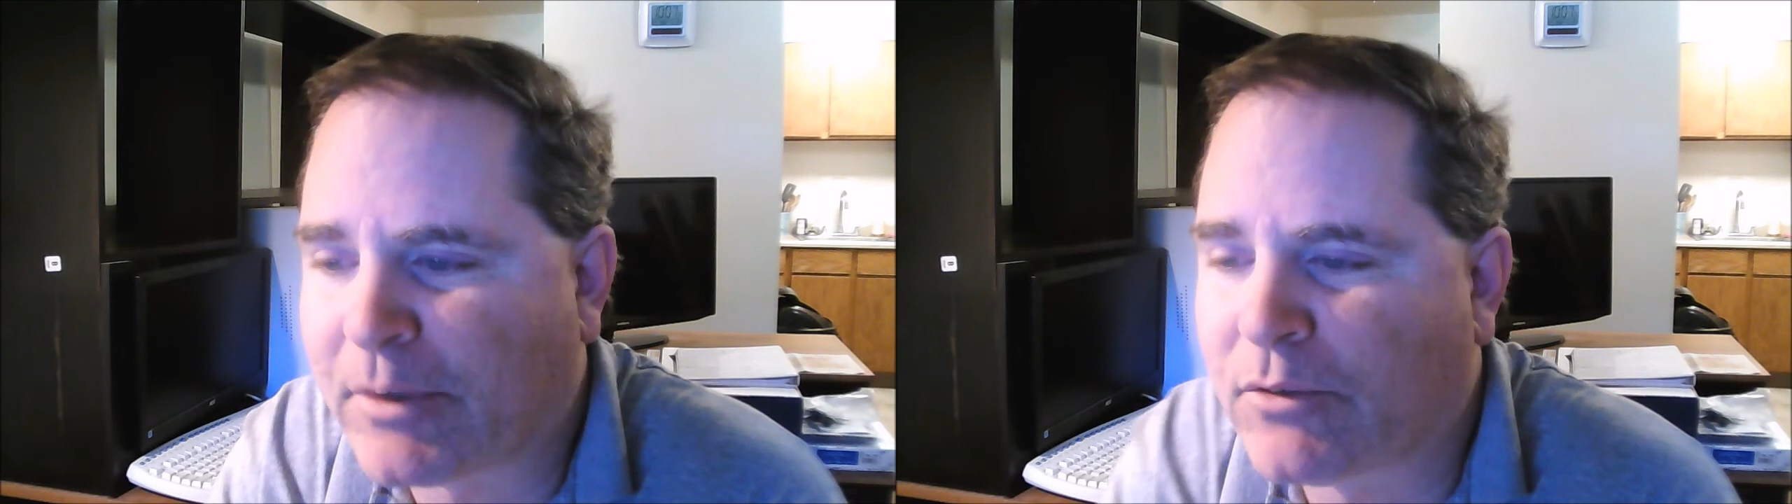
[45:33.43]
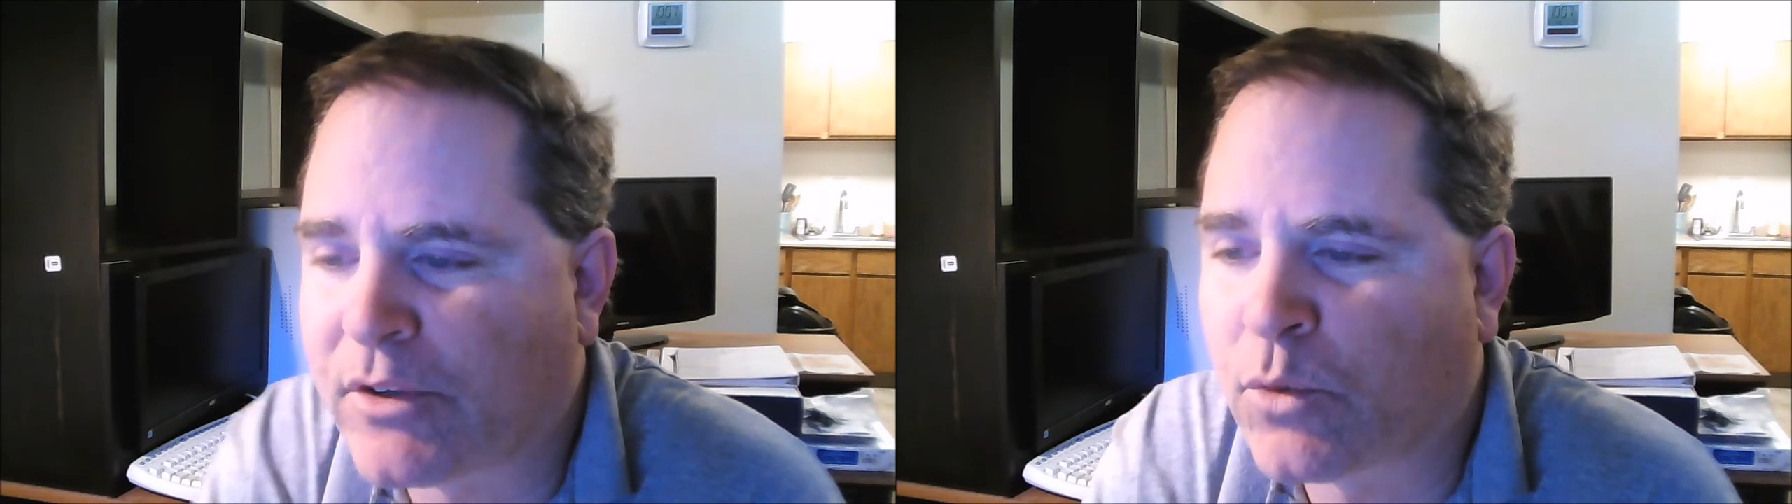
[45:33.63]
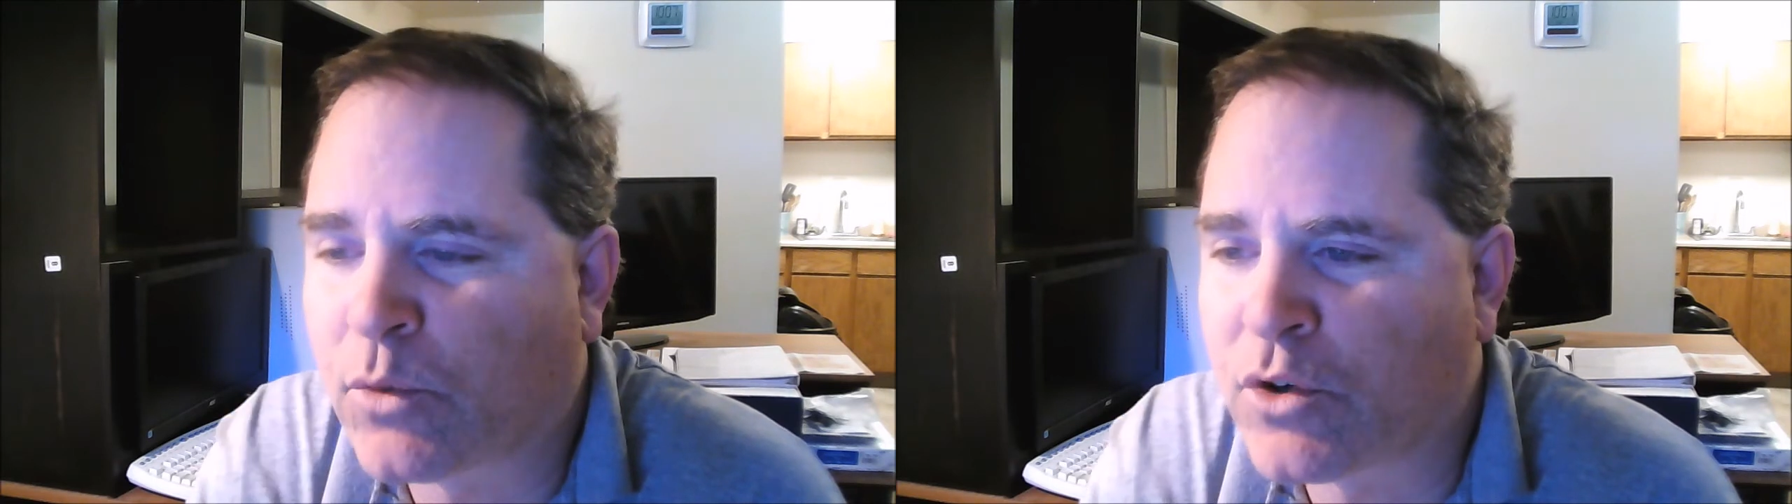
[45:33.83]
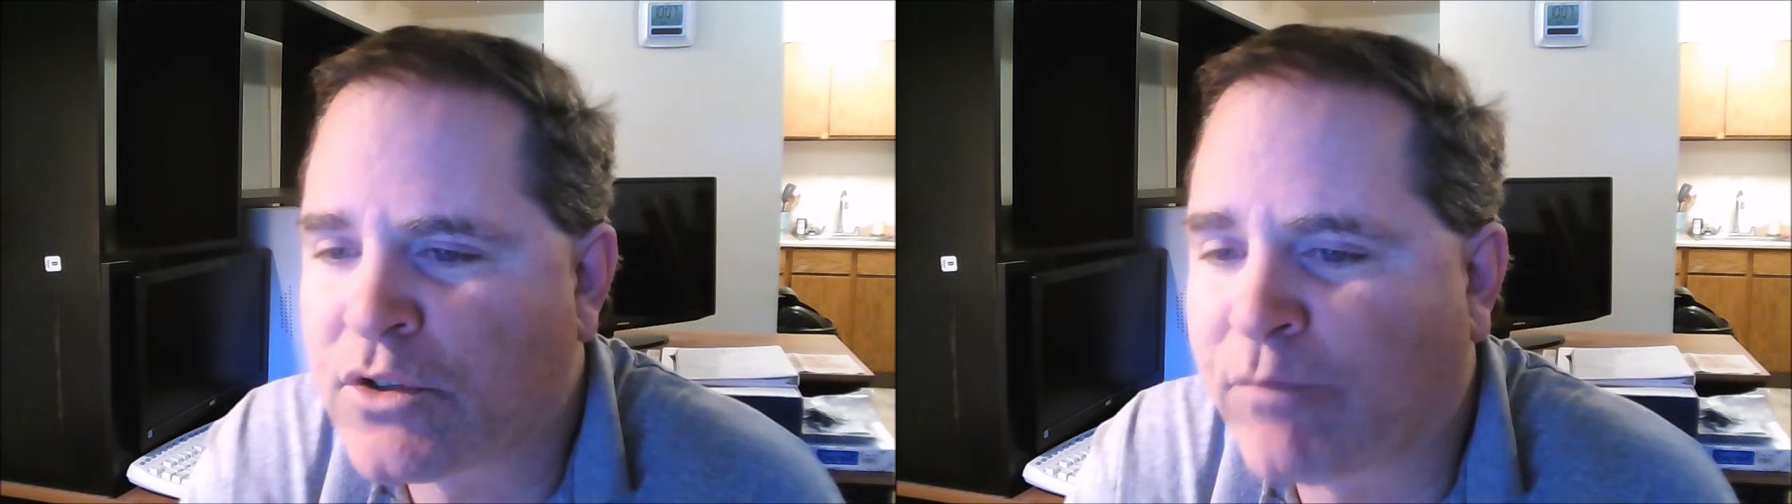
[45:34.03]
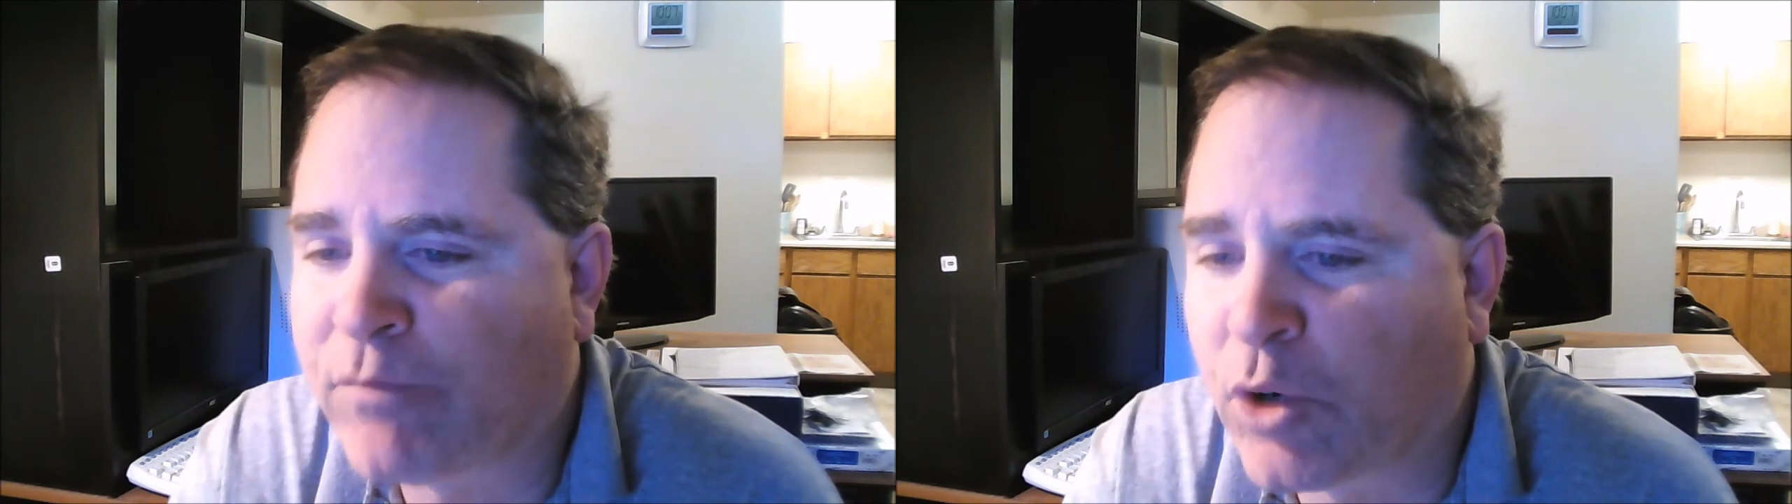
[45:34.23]
with the
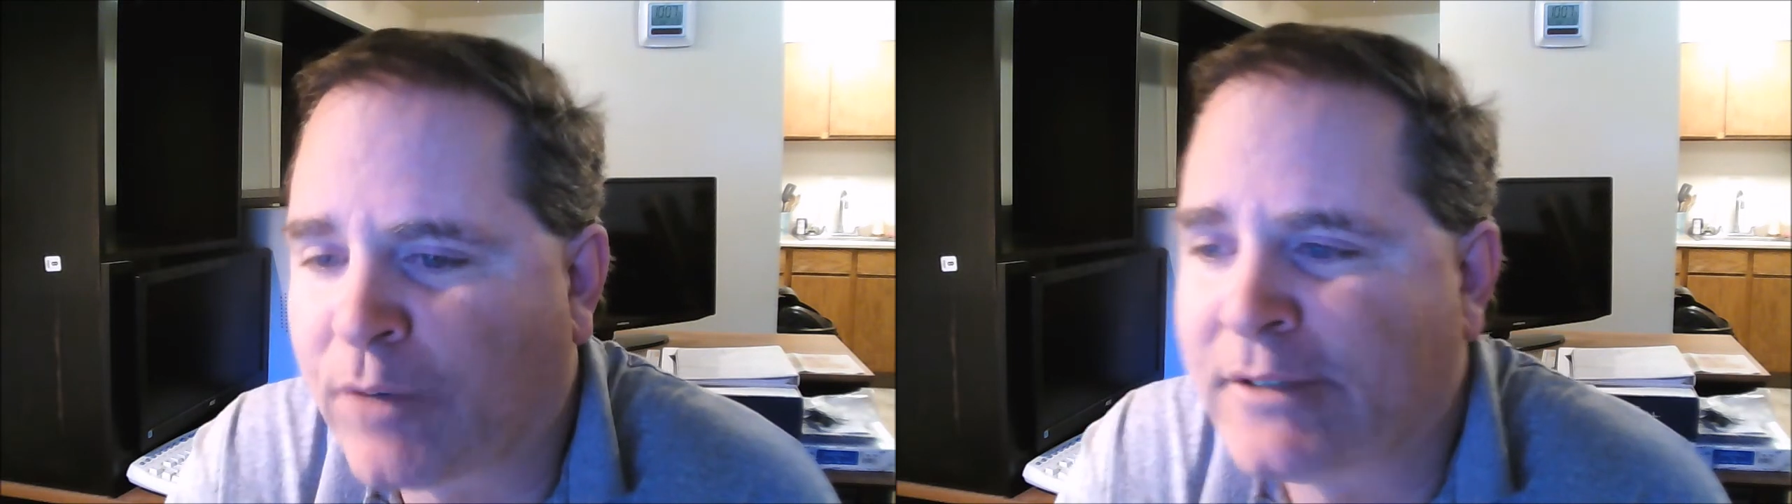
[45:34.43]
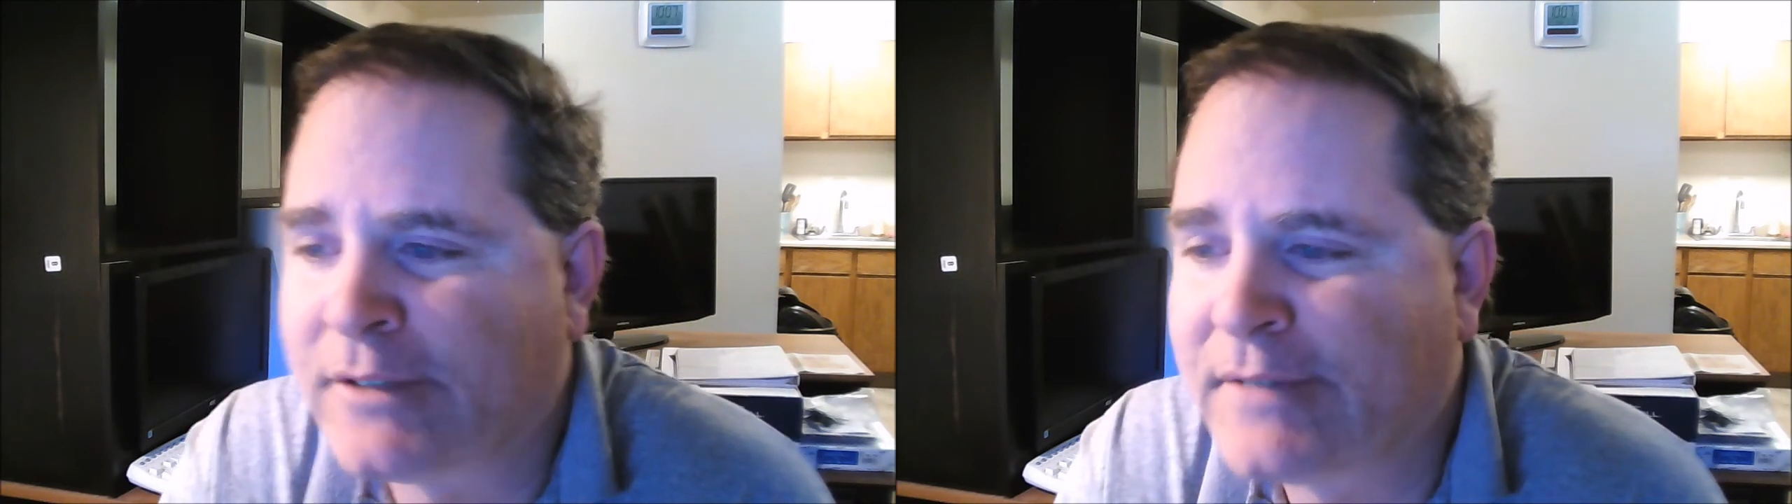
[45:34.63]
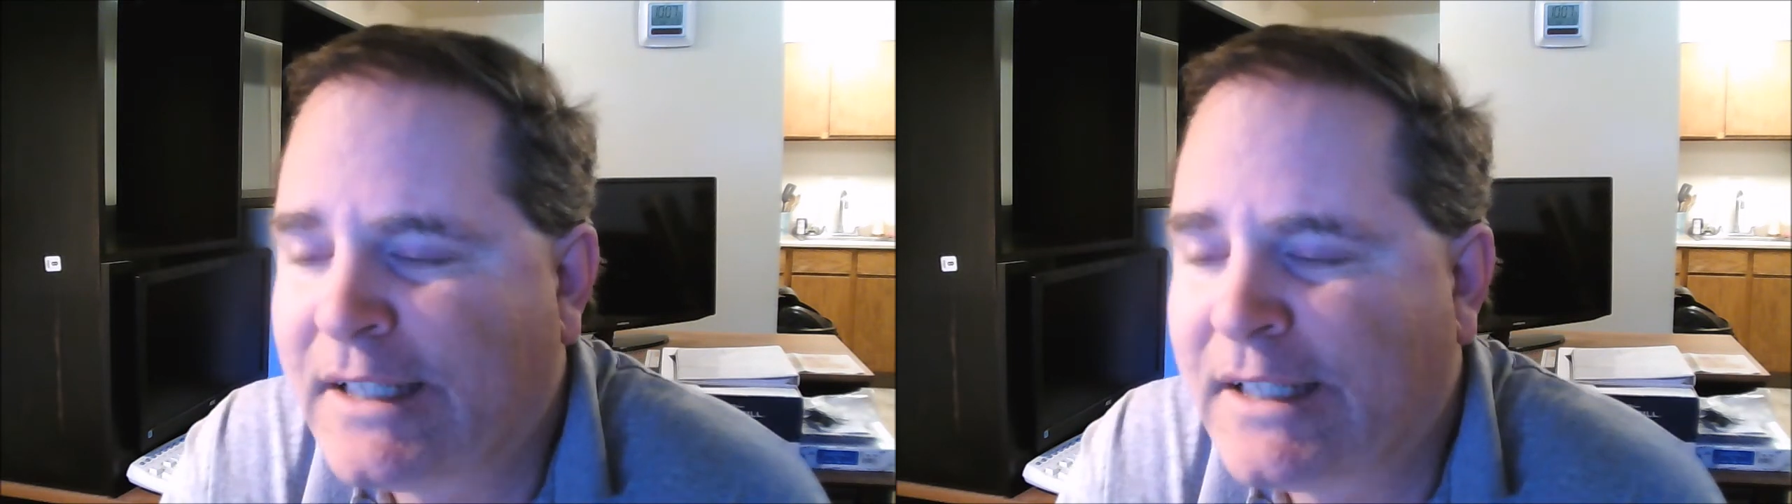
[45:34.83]
words of Mormon